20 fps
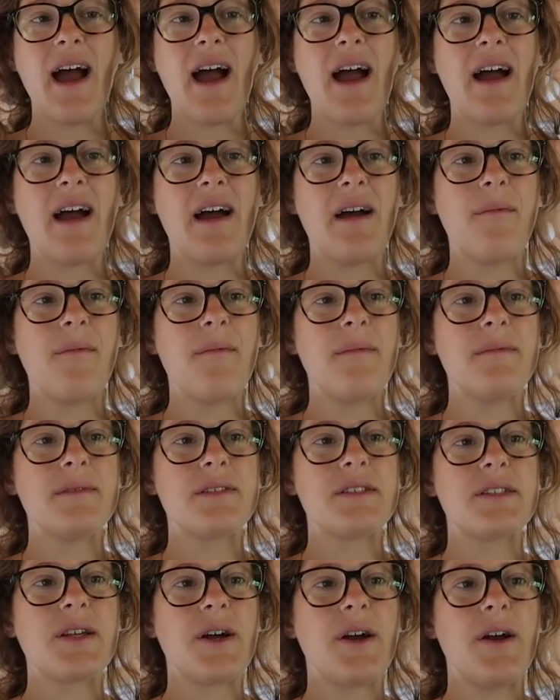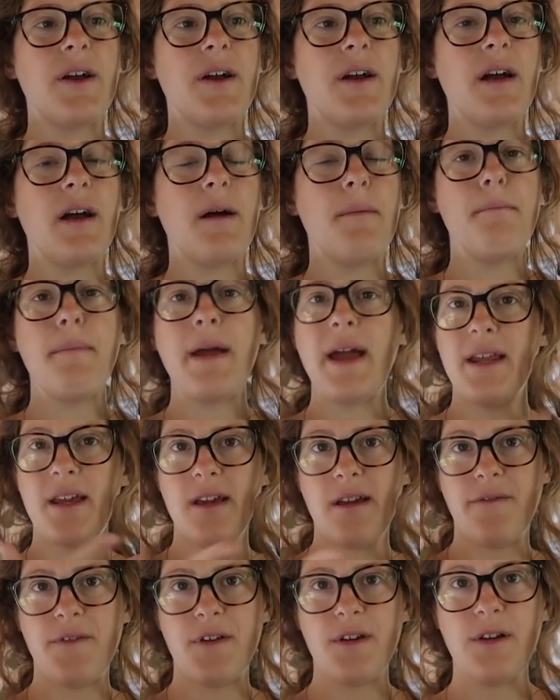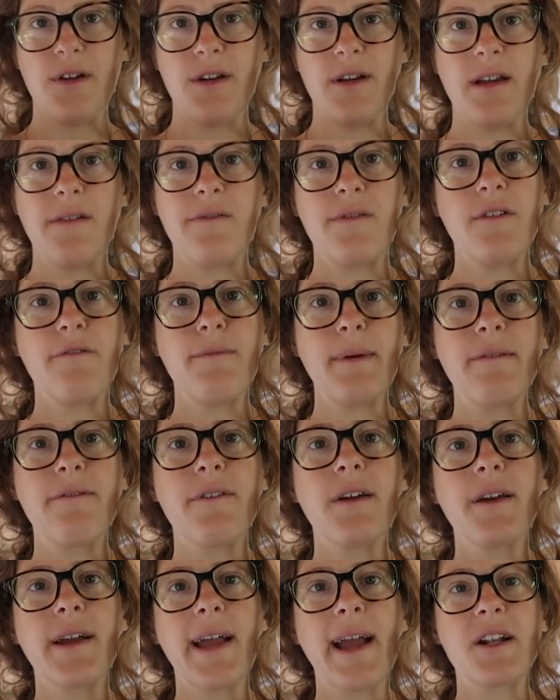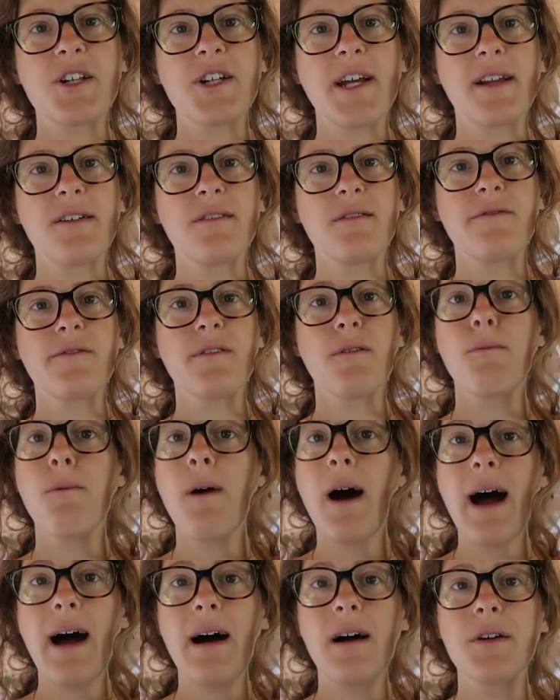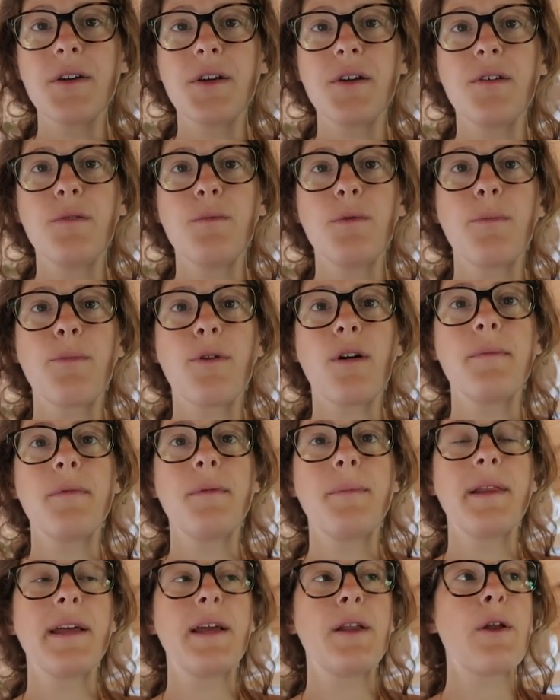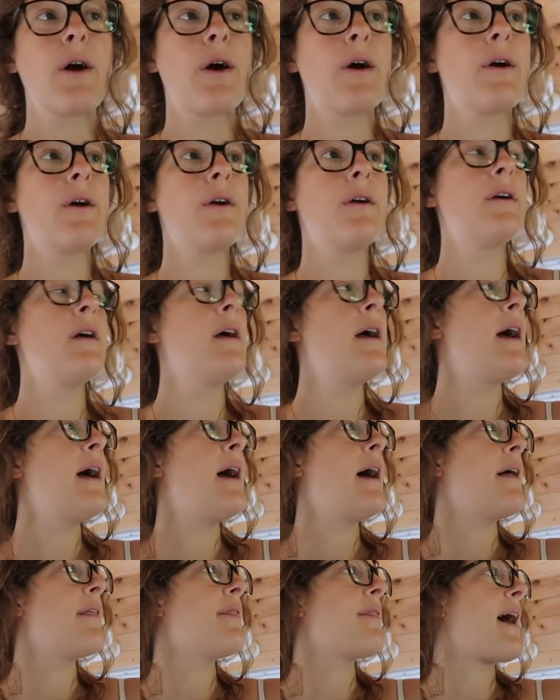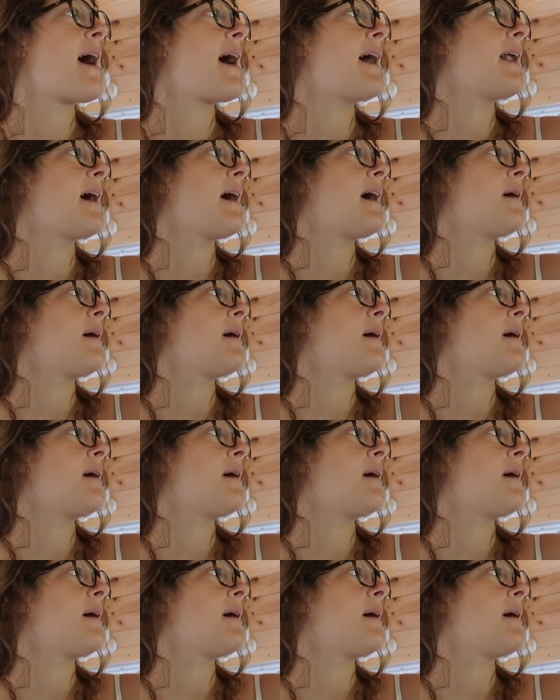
um, so many of you, if you've been following our channel for a while, you would probably know that